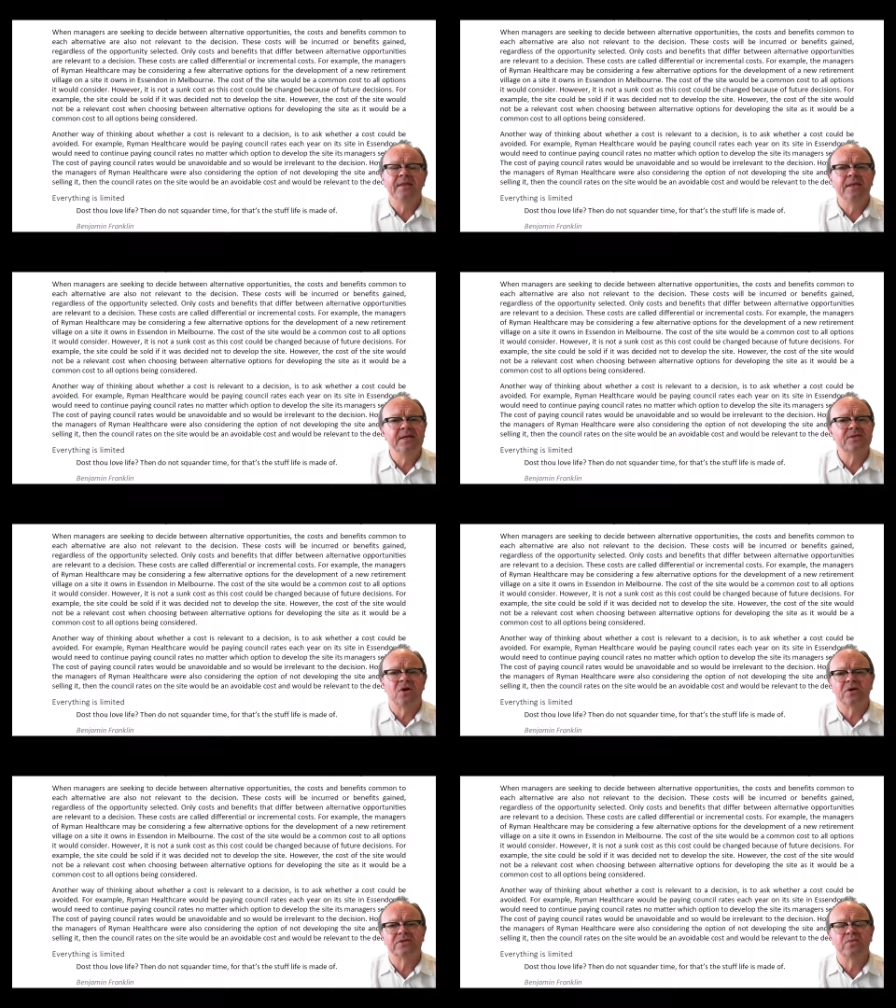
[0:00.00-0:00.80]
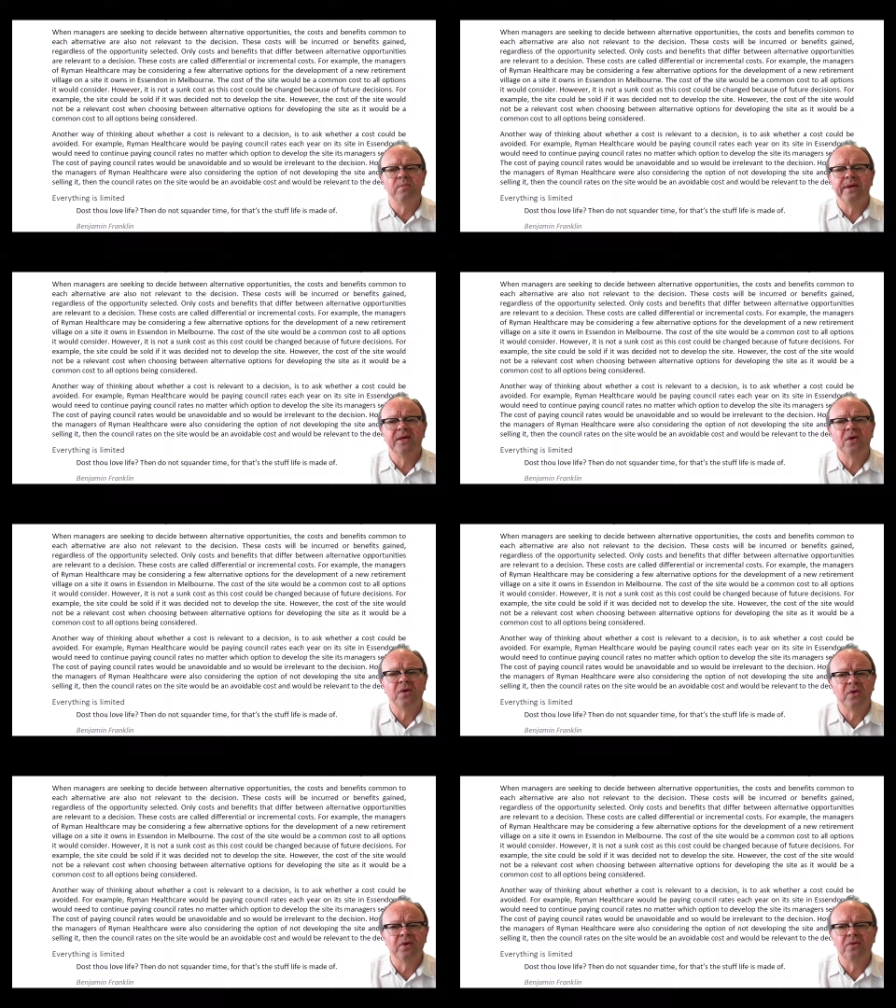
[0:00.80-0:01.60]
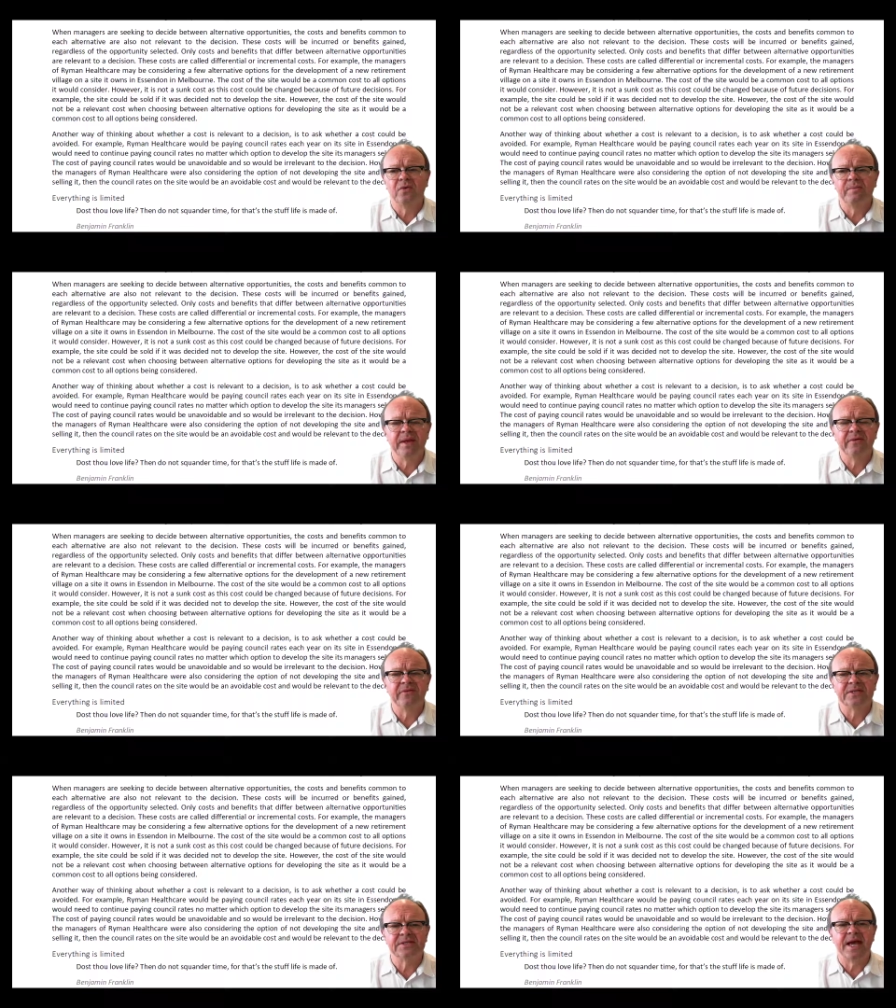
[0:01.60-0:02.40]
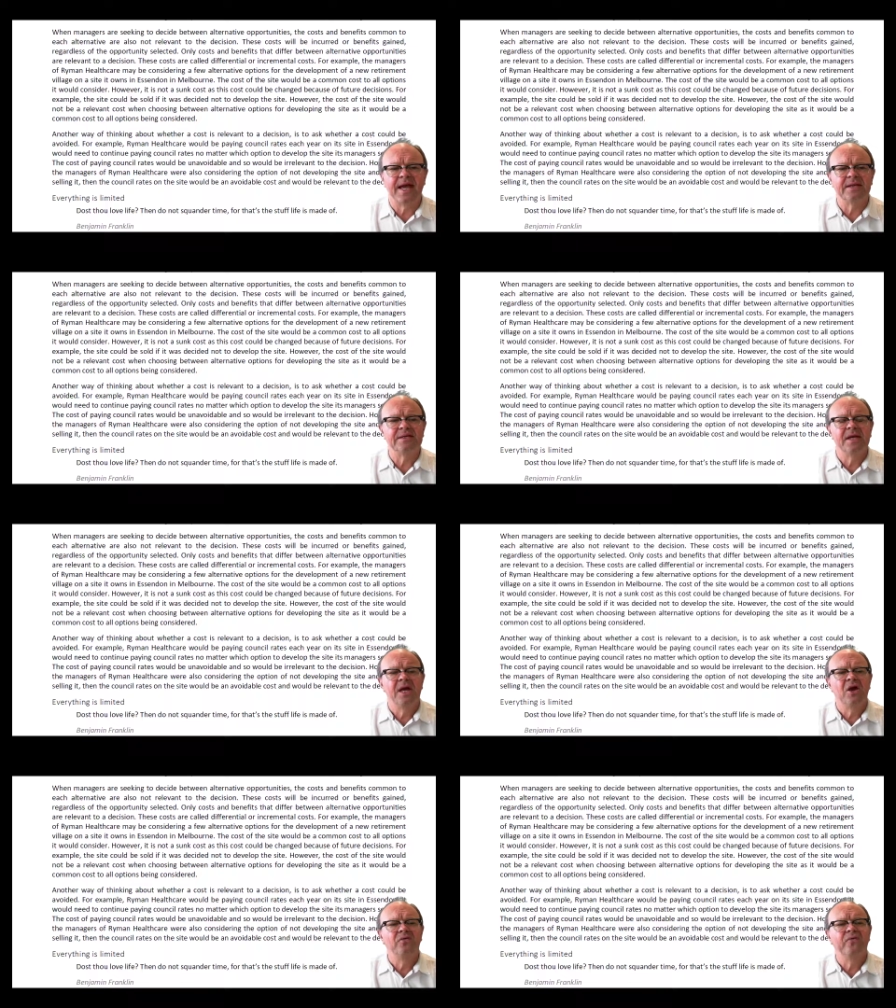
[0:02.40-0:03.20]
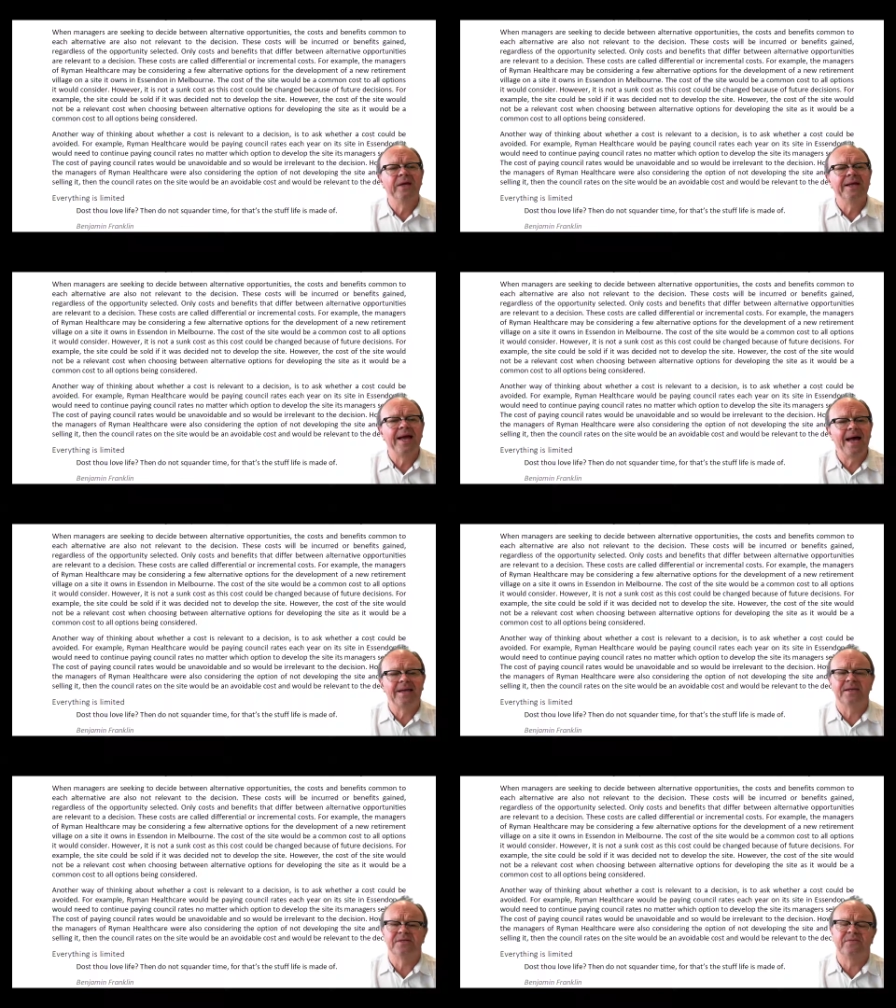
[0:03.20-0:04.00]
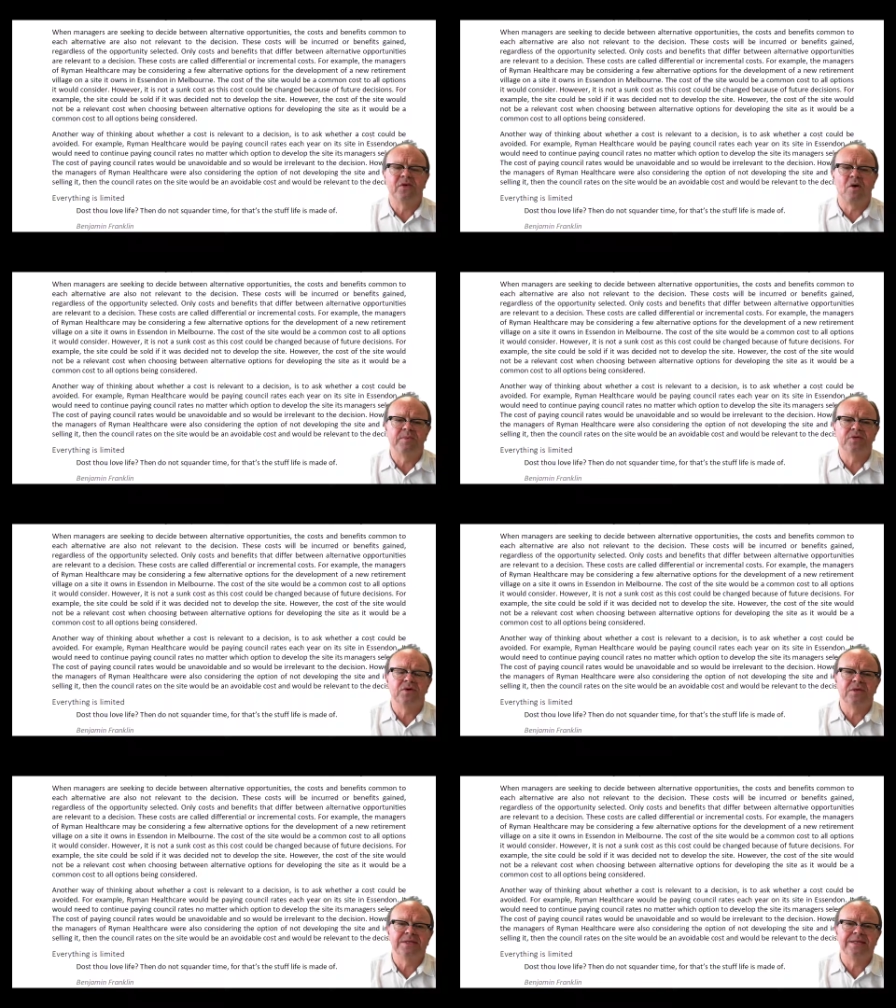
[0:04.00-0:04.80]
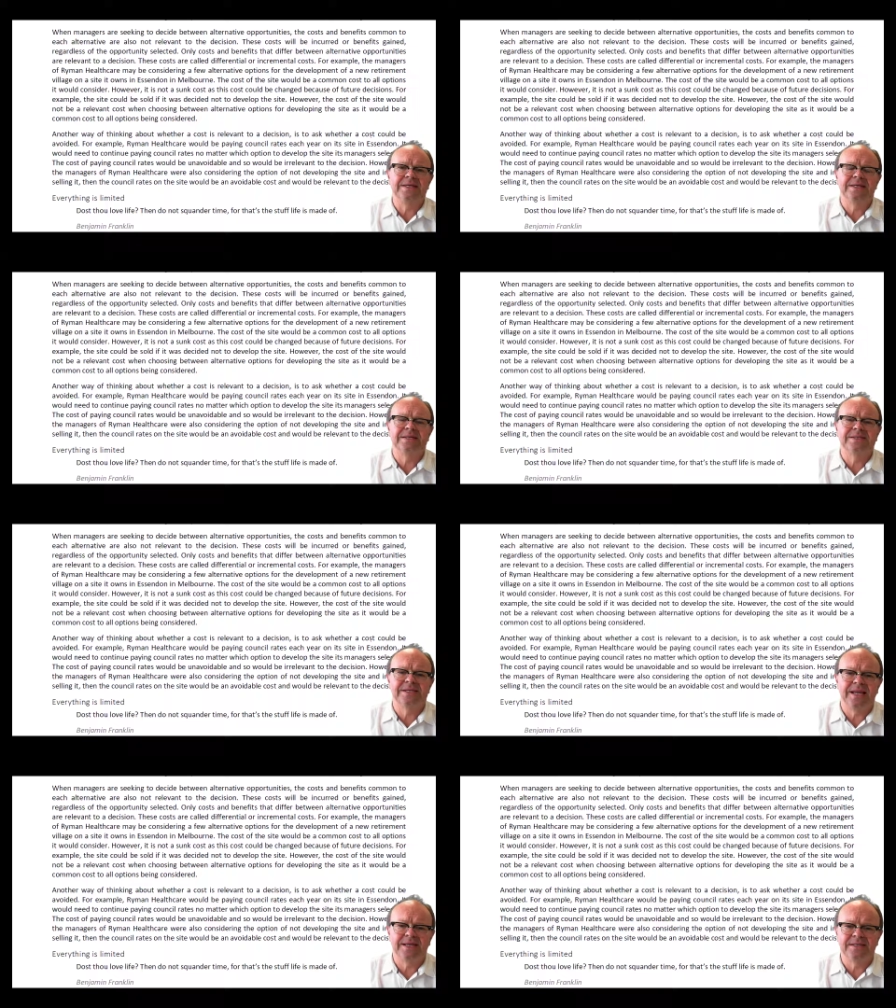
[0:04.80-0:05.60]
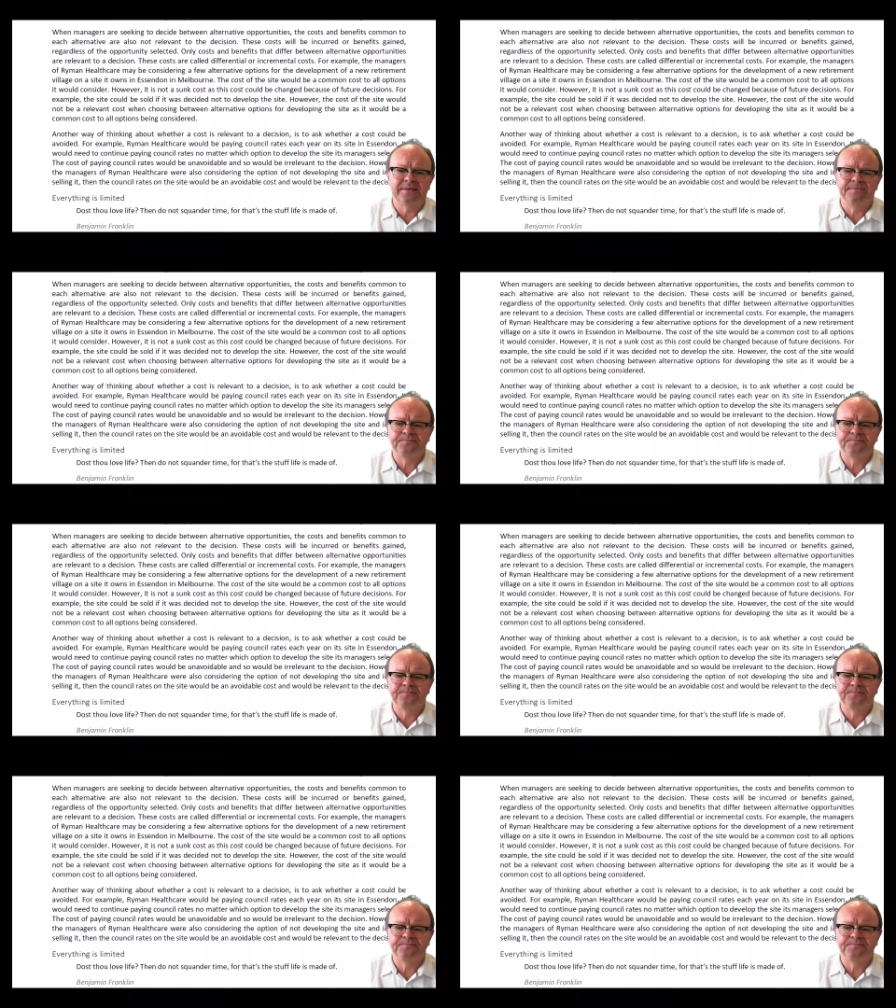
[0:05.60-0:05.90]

These costs will be incurred or benefits gained regardless of the opportunity selected.